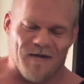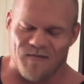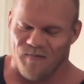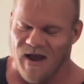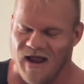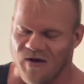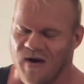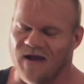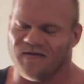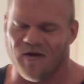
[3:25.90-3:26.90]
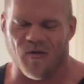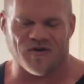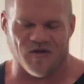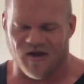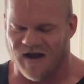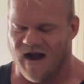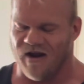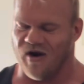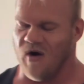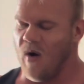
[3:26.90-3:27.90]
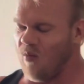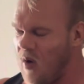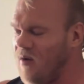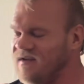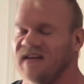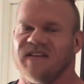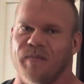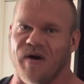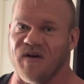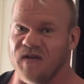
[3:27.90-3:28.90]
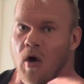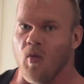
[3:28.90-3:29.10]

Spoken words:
But anyway, so what you're looking at here, what was the experience?